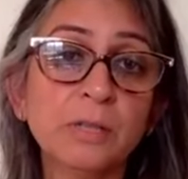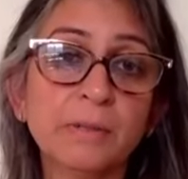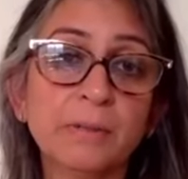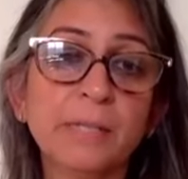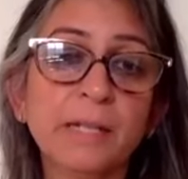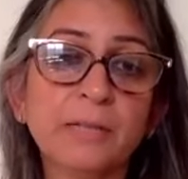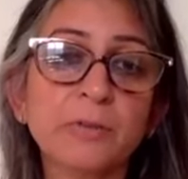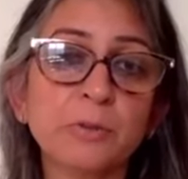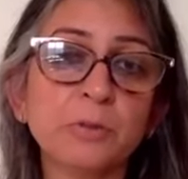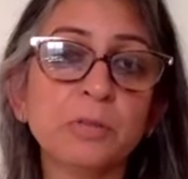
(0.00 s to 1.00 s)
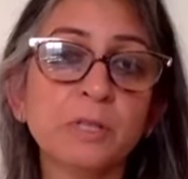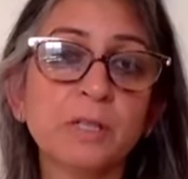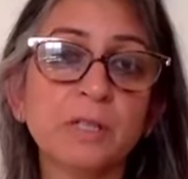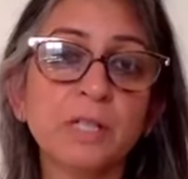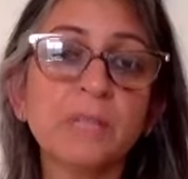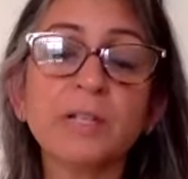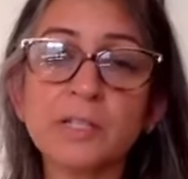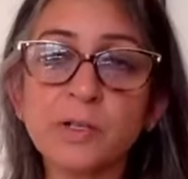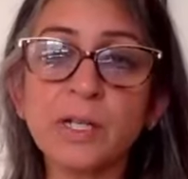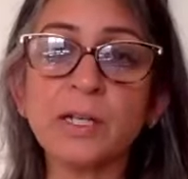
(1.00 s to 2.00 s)
where we have to even
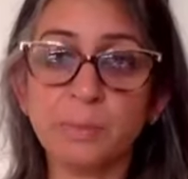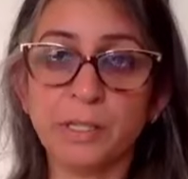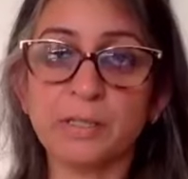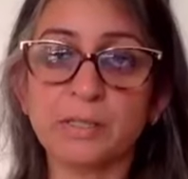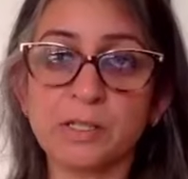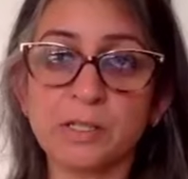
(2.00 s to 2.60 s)
educate our parents.